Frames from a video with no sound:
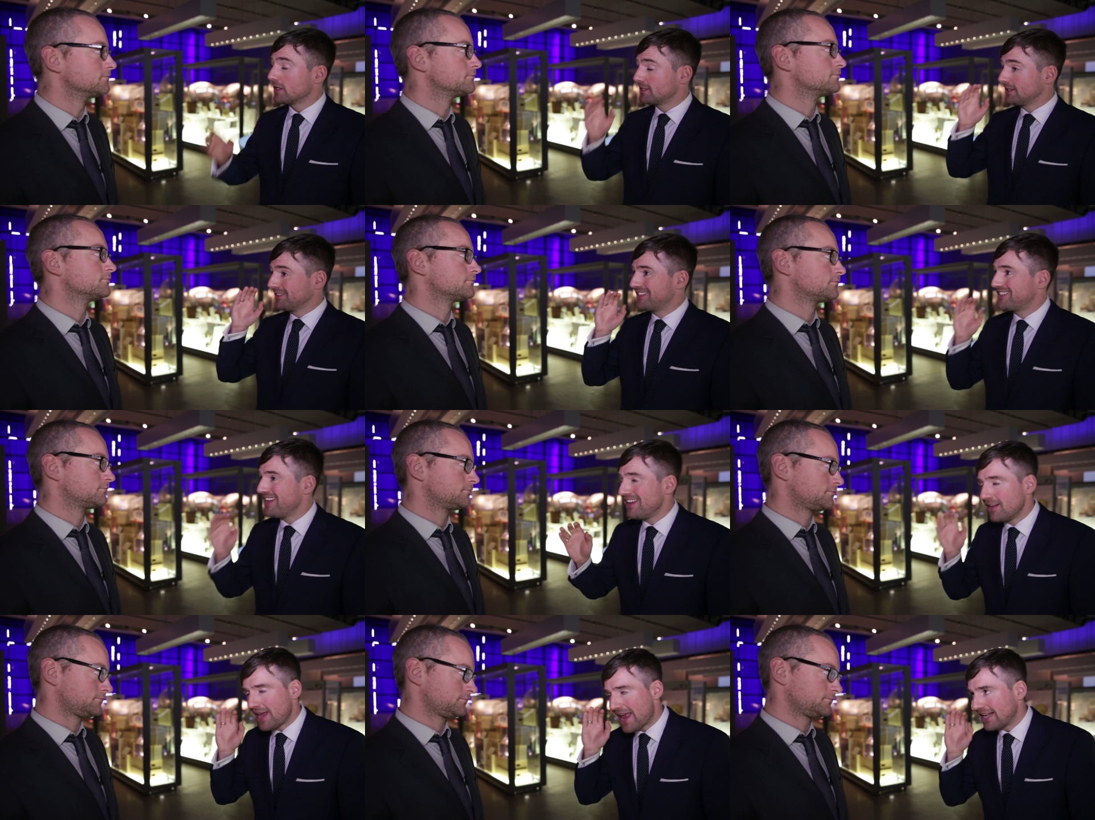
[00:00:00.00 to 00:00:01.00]
Speaker 1: We're still
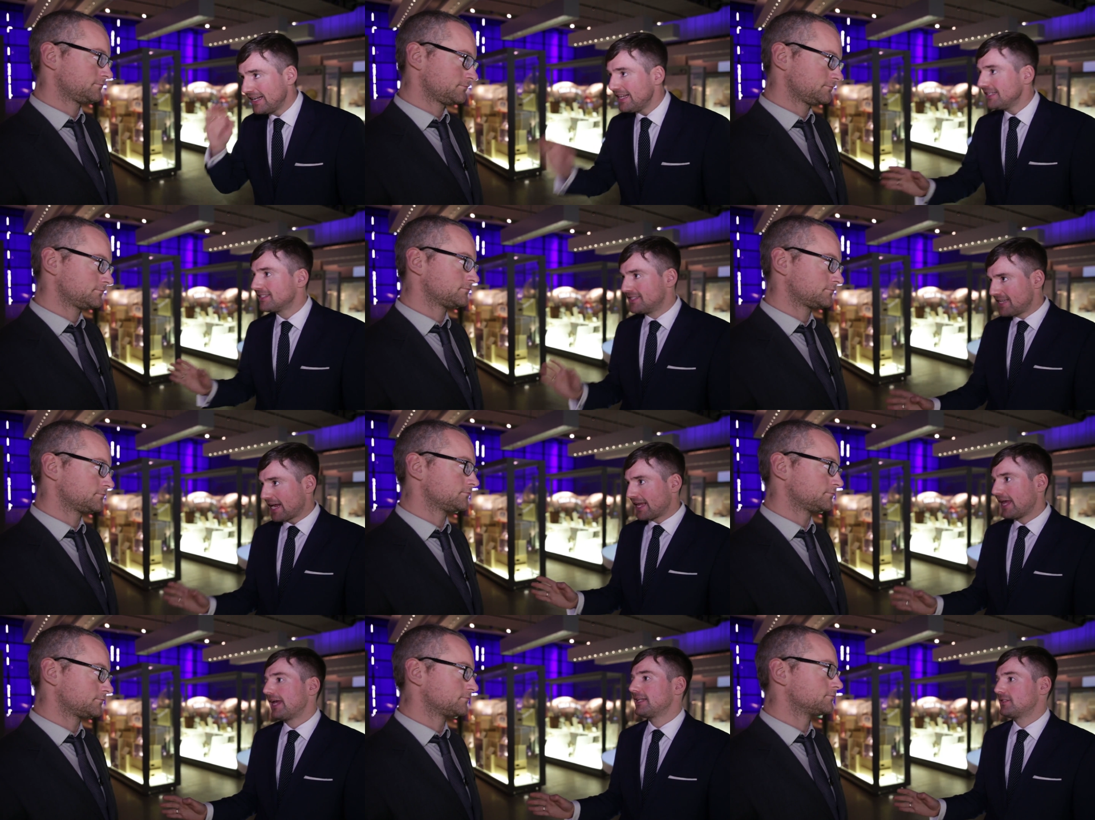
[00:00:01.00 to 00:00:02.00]
at least
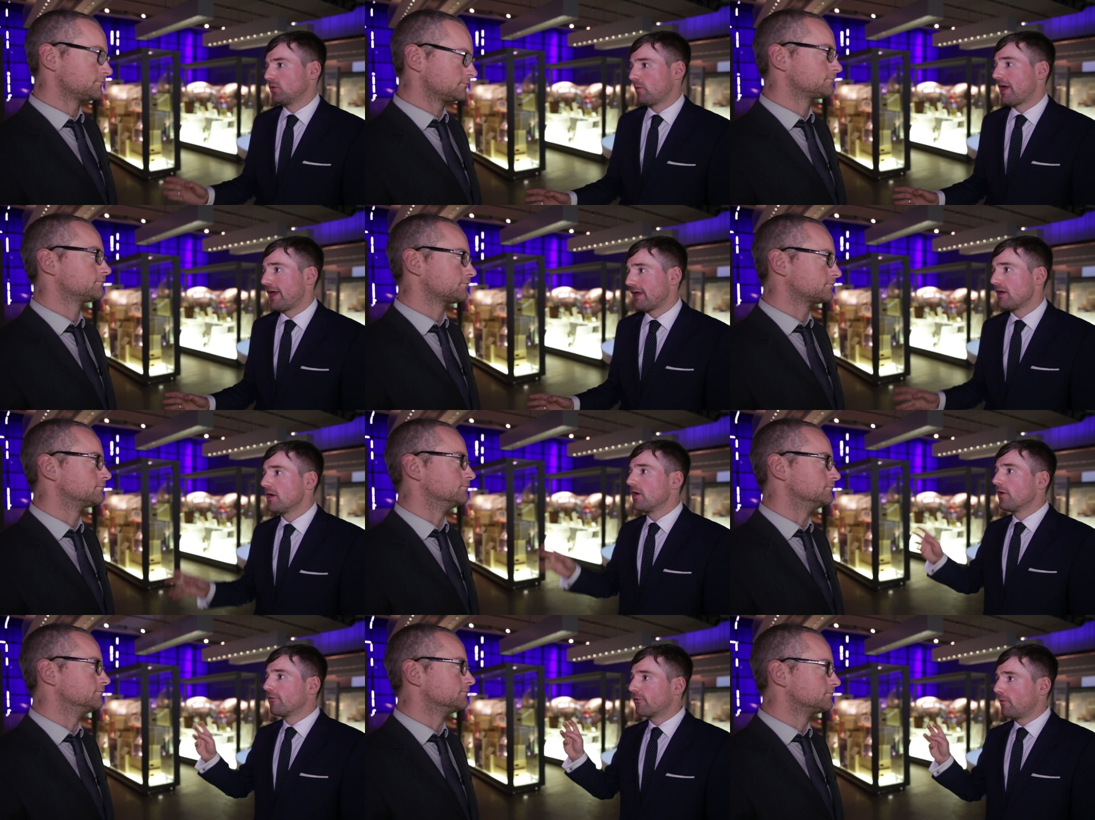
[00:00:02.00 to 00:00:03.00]
decades away
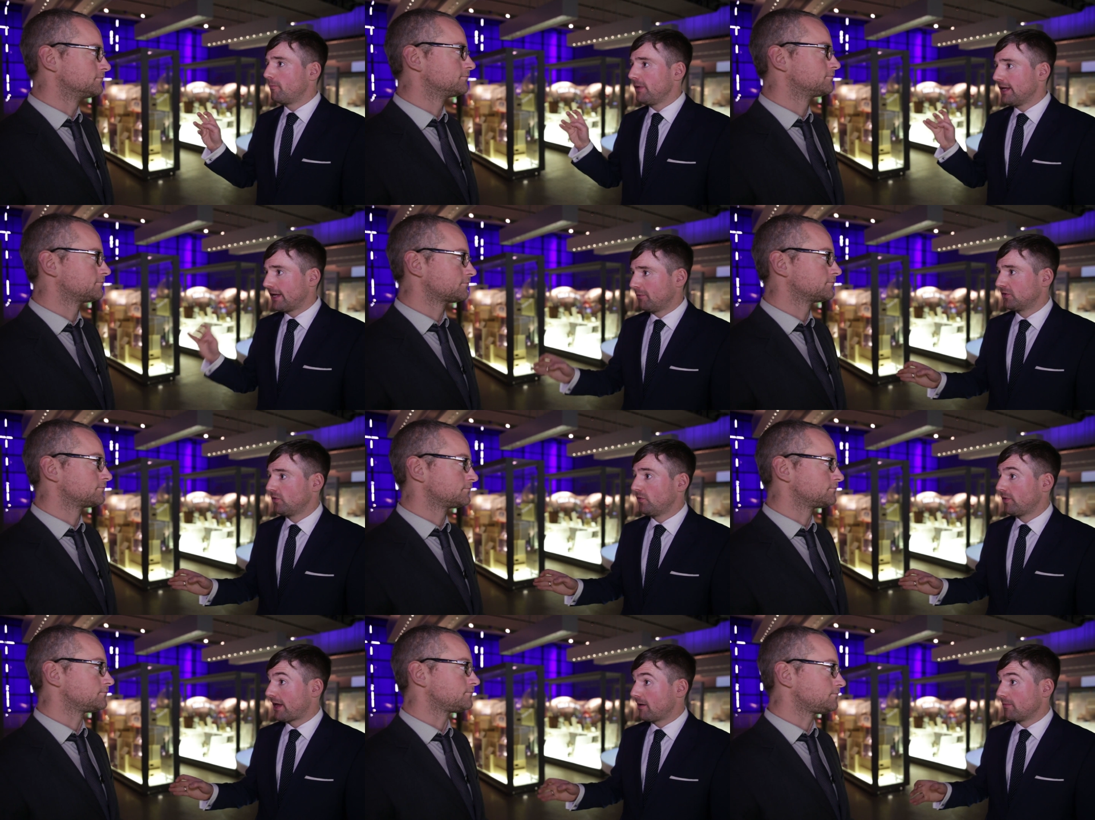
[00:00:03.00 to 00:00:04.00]
mm. from being able to
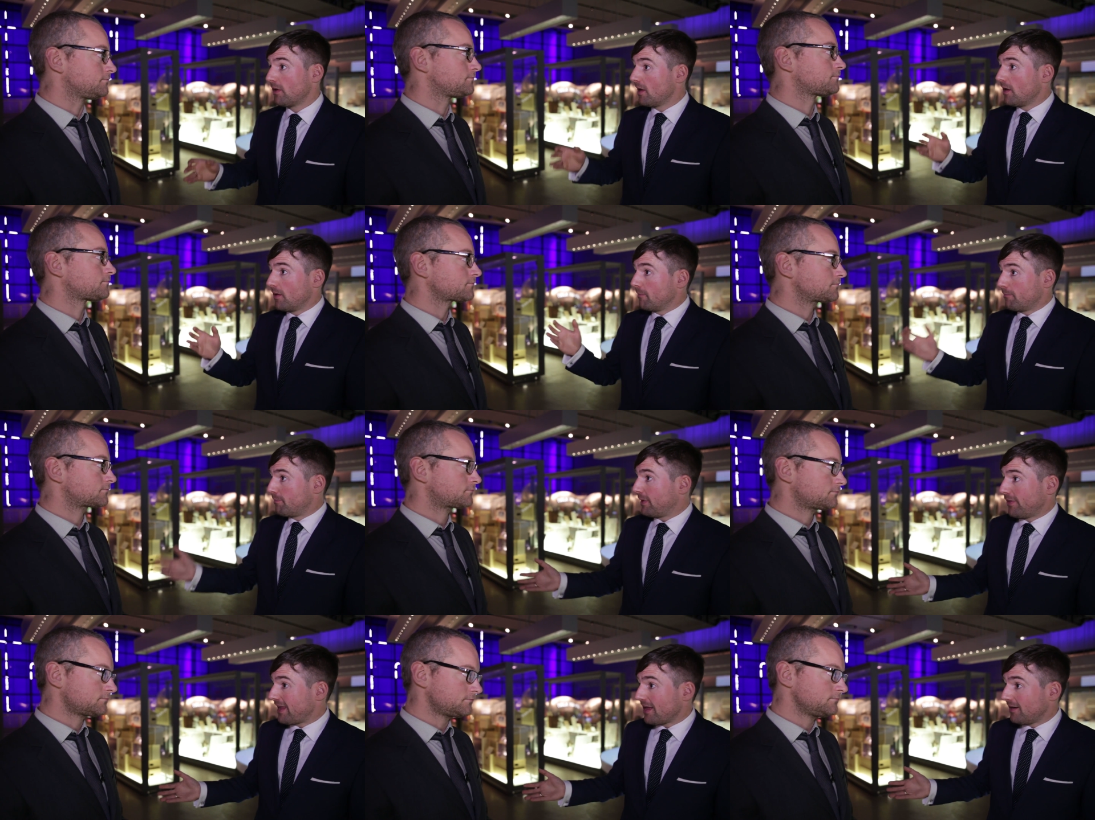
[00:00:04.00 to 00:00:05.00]
do that.
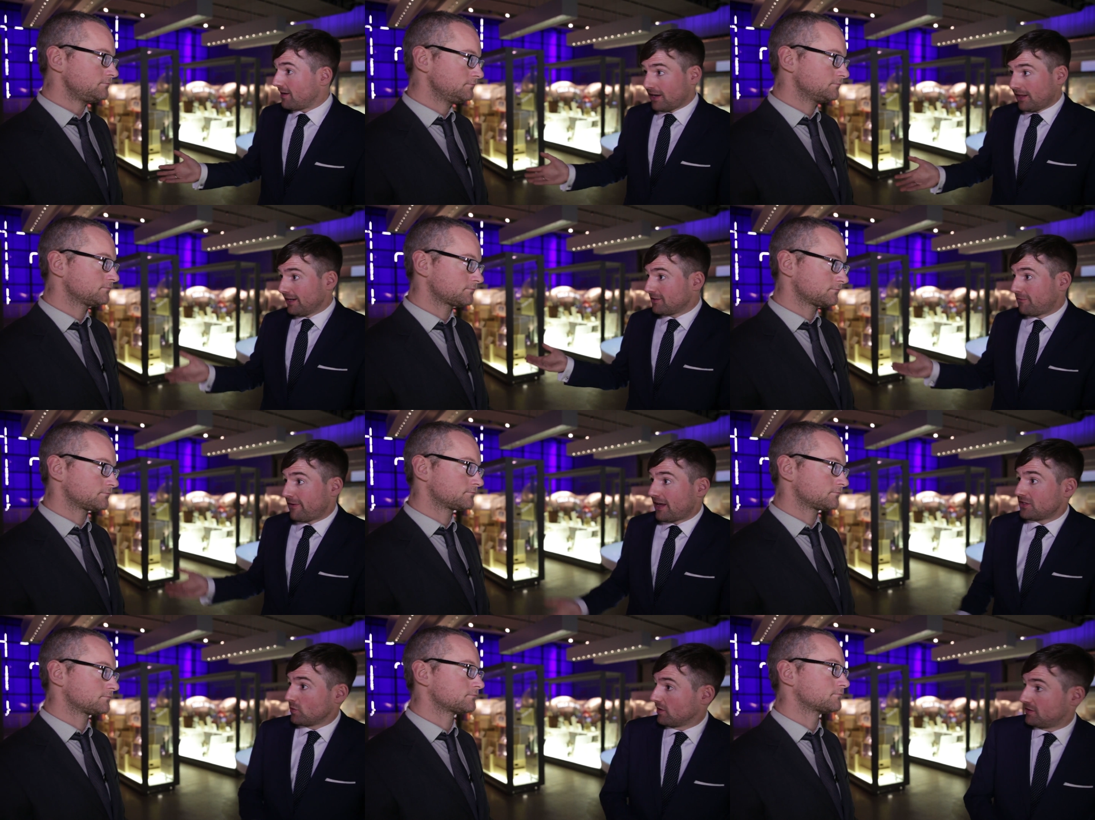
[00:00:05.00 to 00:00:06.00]
But then I think it's
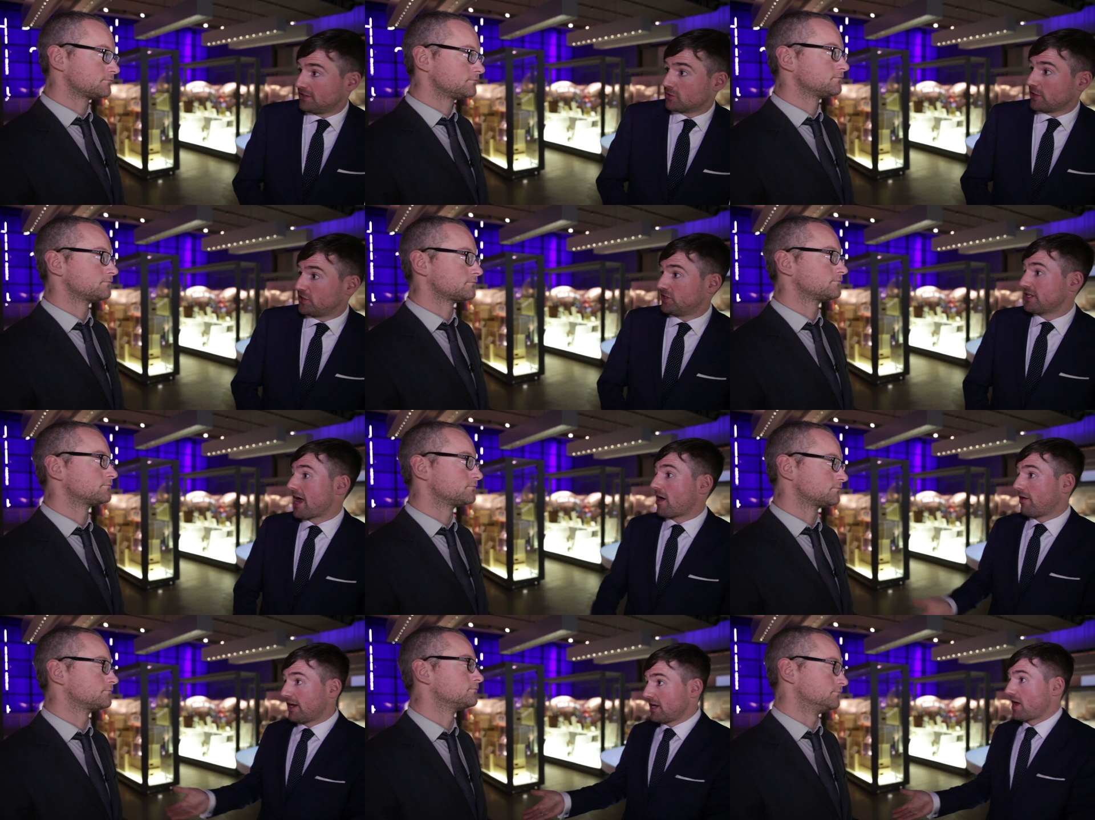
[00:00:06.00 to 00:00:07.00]
fair to ask these questions
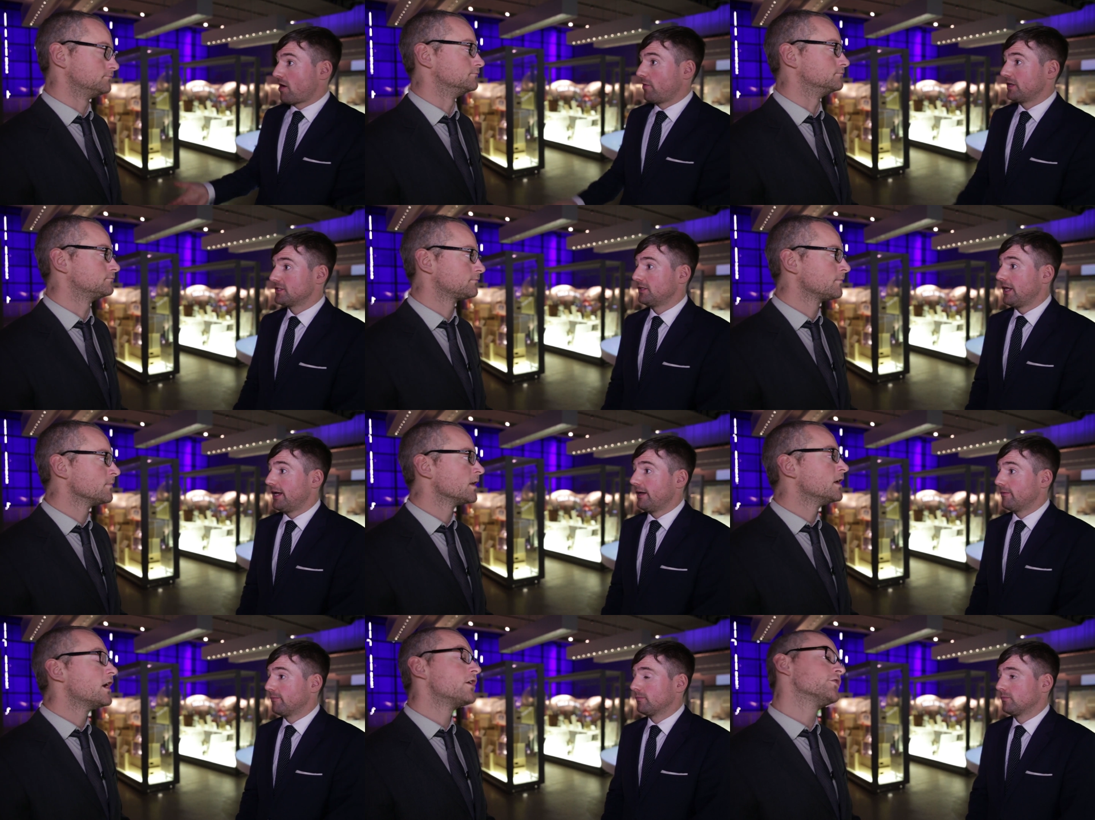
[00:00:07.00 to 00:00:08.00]
now and now hmm. when it's too late.
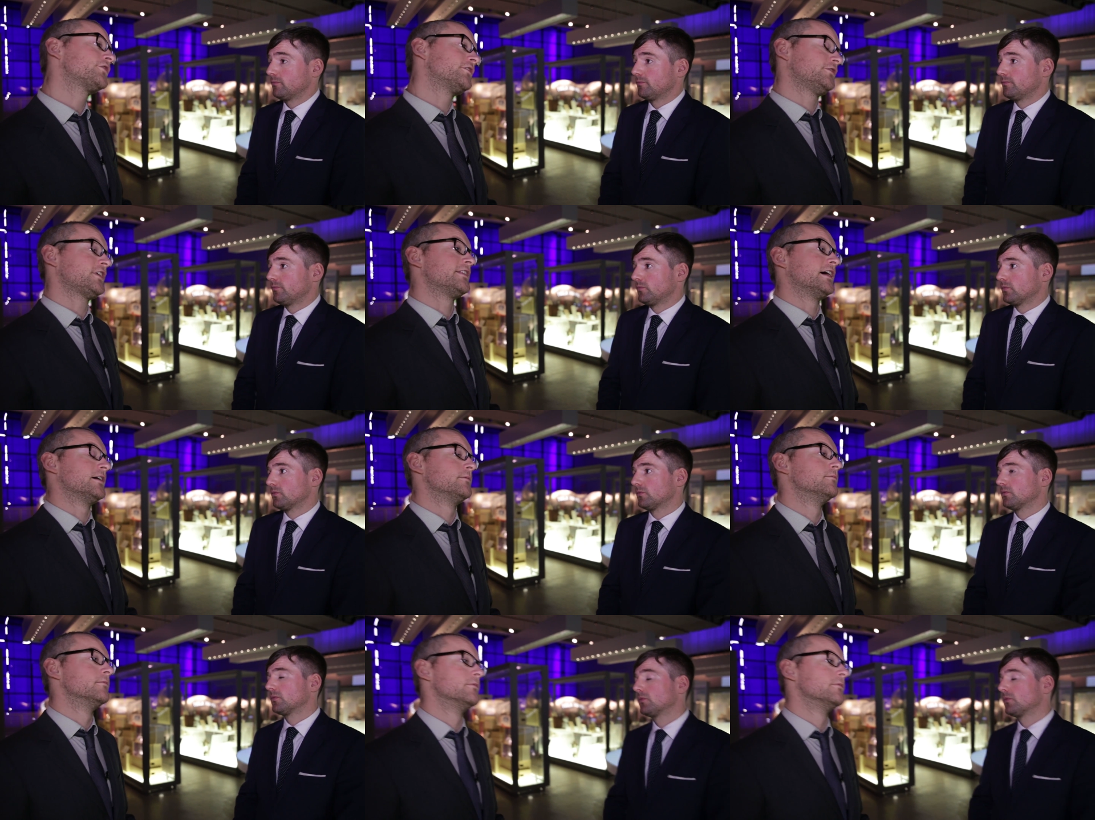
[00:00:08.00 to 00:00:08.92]
Speaker 2: And also, you say that,